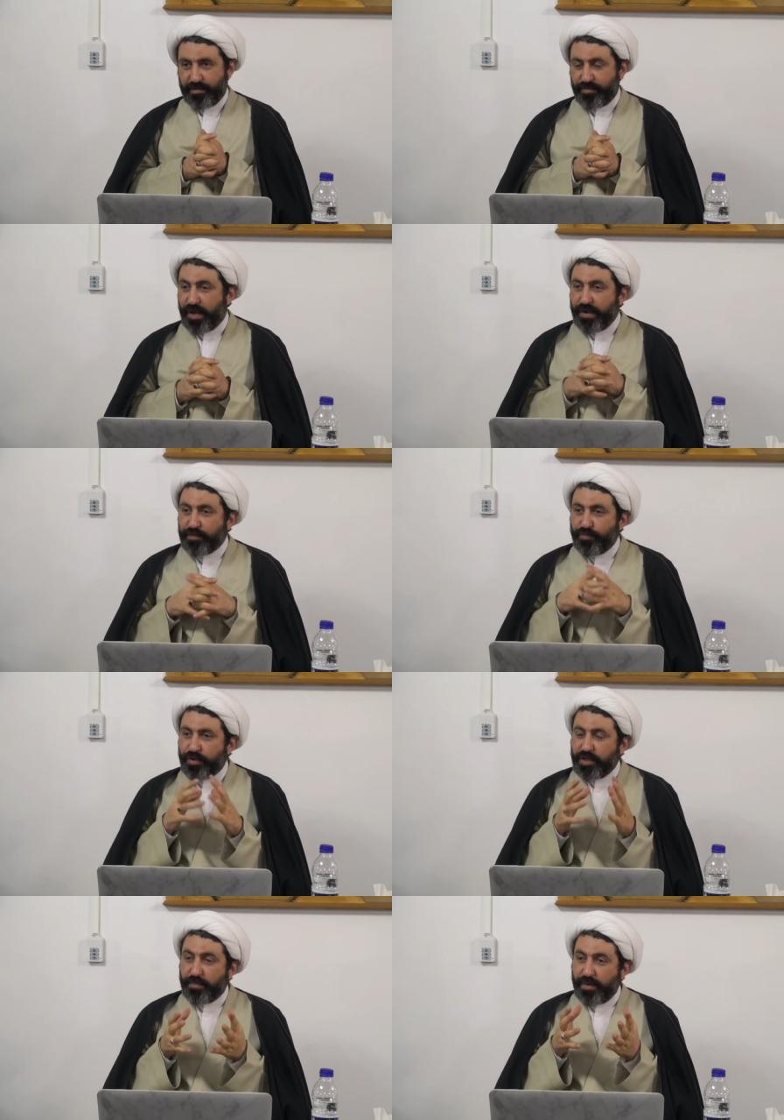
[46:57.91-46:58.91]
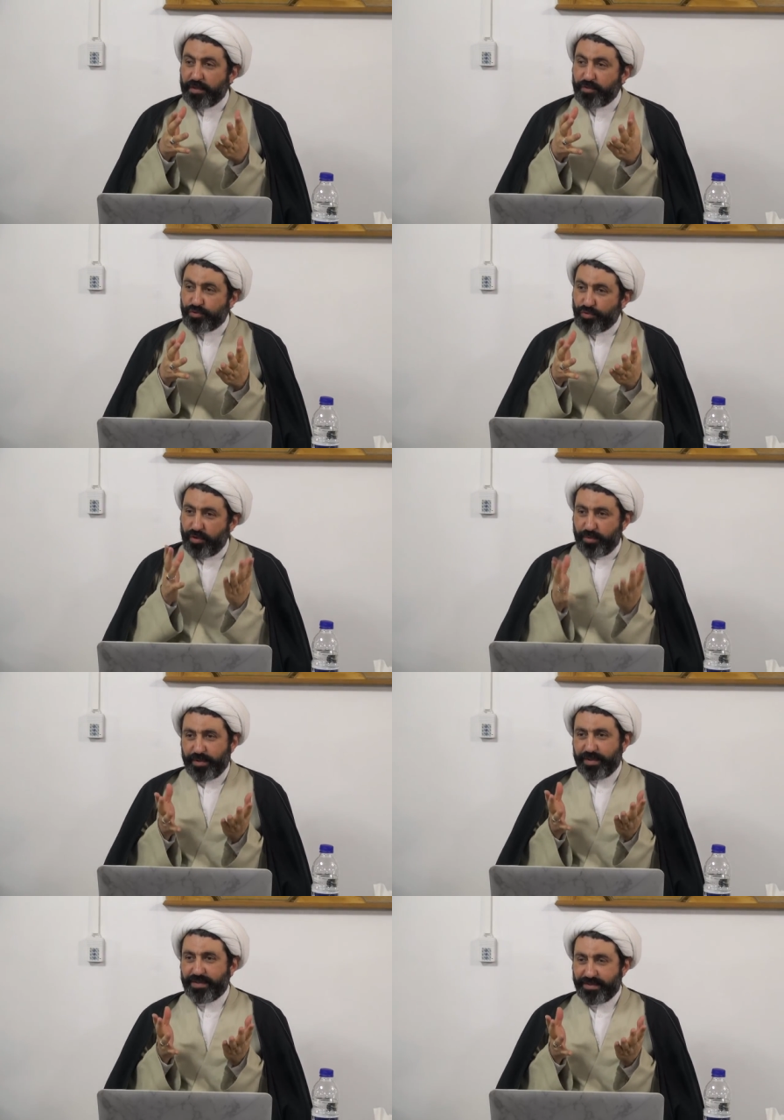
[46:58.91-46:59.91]
We are not worried about zulm.
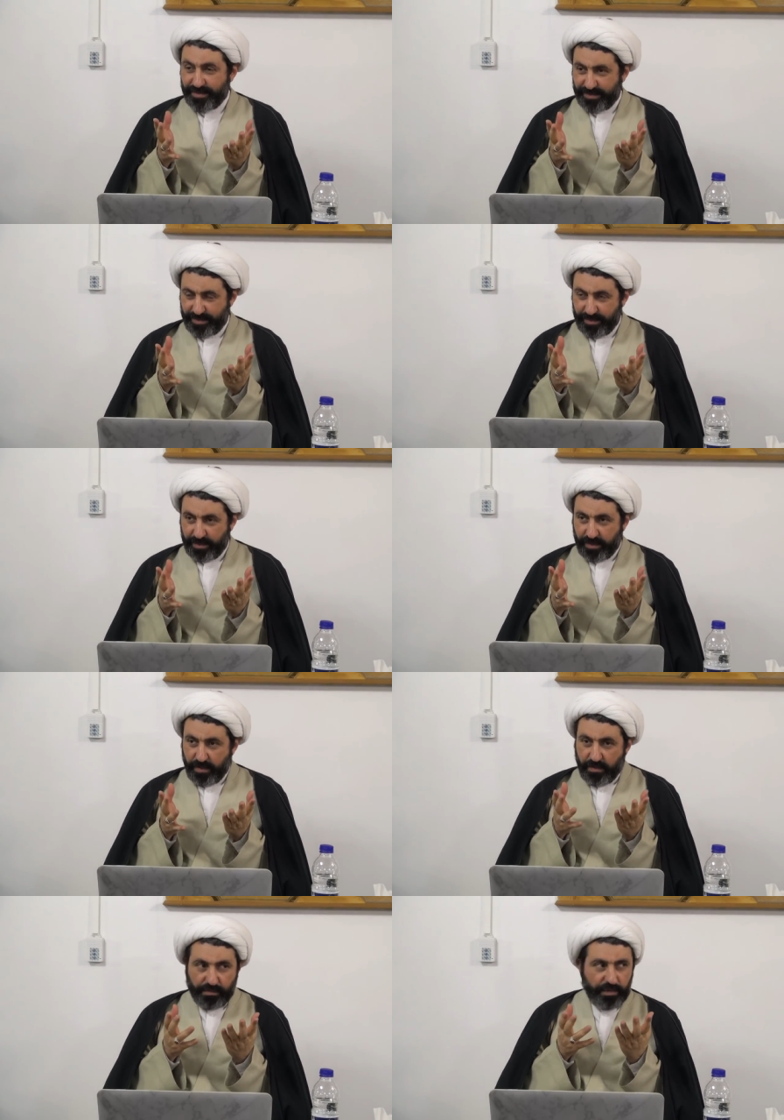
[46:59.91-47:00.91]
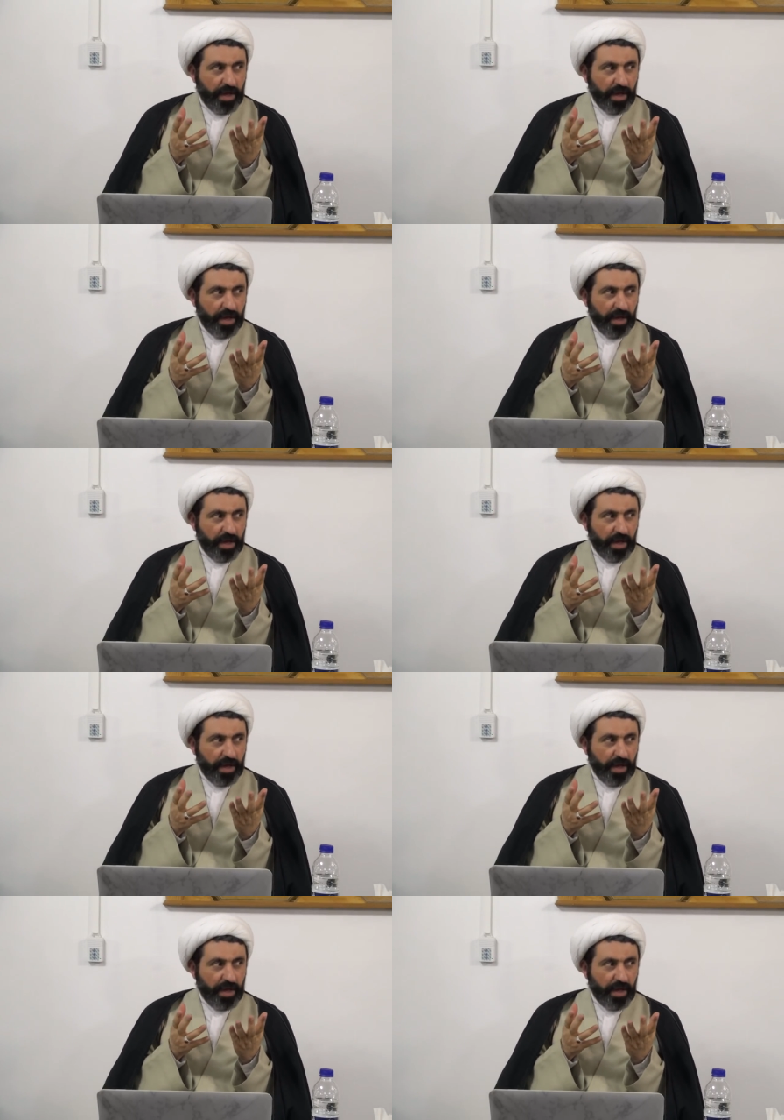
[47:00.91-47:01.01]
We